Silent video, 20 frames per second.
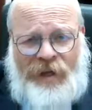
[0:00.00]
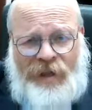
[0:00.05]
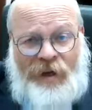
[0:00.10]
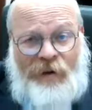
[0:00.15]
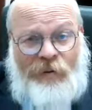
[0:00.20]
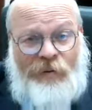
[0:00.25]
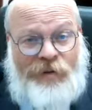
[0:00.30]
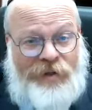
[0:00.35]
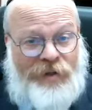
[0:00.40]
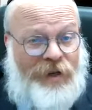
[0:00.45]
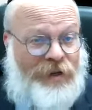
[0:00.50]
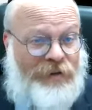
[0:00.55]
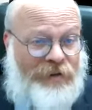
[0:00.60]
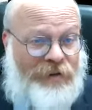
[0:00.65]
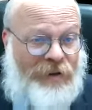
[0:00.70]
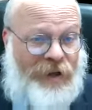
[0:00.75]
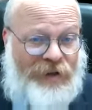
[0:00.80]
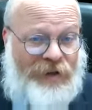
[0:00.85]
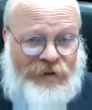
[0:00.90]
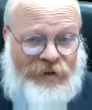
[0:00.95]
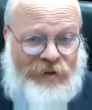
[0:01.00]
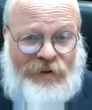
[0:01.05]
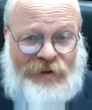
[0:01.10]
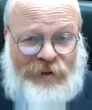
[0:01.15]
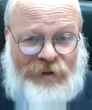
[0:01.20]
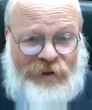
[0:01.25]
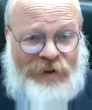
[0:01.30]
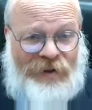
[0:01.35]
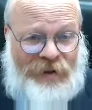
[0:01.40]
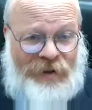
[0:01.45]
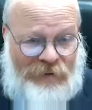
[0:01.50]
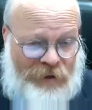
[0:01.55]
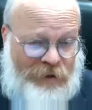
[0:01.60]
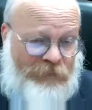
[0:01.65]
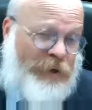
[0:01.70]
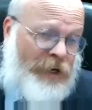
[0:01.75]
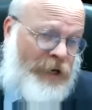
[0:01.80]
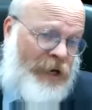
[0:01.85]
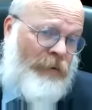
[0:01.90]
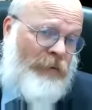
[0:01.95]
that was the end of that story. And then he
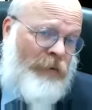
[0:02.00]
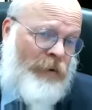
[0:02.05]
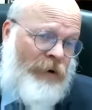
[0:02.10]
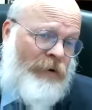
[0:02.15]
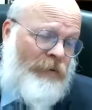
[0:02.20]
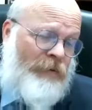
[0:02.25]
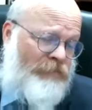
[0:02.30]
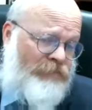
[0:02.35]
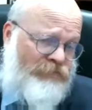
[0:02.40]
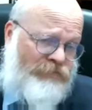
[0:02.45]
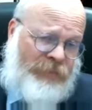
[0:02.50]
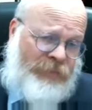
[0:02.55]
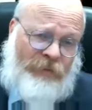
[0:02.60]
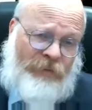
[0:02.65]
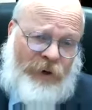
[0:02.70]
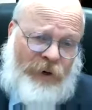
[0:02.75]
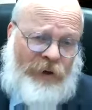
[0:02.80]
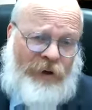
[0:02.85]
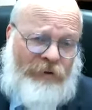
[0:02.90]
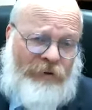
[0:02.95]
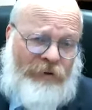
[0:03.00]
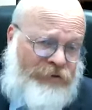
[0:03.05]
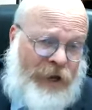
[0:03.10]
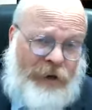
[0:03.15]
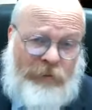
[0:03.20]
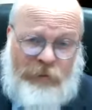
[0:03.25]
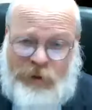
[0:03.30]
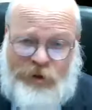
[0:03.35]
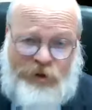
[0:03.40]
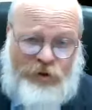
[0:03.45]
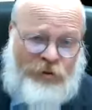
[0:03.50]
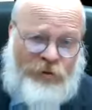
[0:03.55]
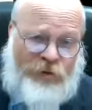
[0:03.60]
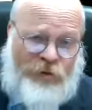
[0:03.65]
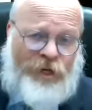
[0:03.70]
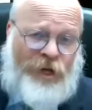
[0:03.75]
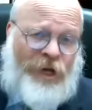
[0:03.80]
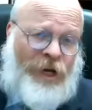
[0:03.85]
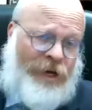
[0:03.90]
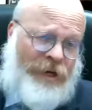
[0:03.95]
became a, a famous
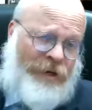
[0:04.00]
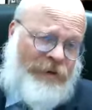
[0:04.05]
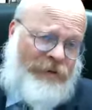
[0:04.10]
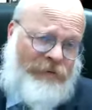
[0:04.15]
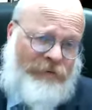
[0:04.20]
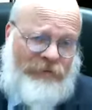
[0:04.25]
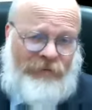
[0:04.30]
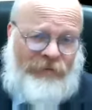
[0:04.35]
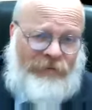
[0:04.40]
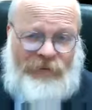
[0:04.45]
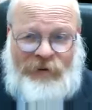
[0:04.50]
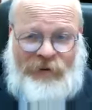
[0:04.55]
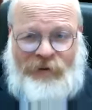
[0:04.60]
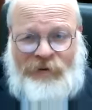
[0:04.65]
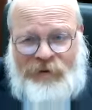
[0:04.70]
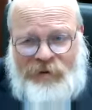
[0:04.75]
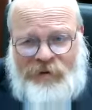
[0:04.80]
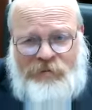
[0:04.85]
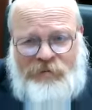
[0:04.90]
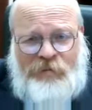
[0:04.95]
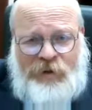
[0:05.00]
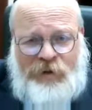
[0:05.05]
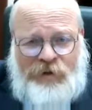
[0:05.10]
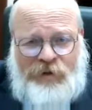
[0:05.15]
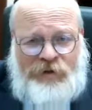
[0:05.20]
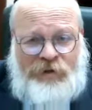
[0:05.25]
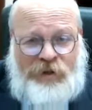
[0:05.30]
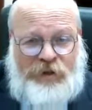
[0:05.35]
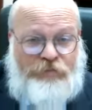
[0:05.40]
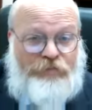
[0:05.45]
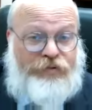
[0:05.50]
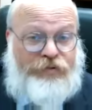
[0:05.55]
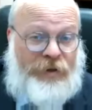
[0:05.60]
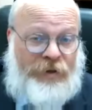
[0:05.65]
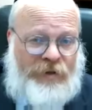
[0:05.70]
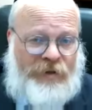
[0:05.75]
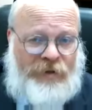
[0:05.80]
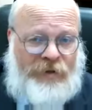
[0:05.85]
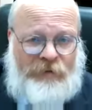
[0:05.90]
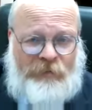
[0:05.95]
Jewish guy, uh, this, this, this
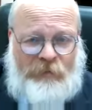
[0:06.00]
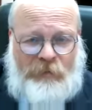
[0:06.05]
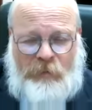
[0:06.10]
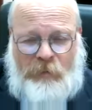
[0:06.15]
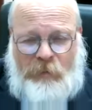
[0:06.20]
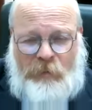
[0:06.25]
prince.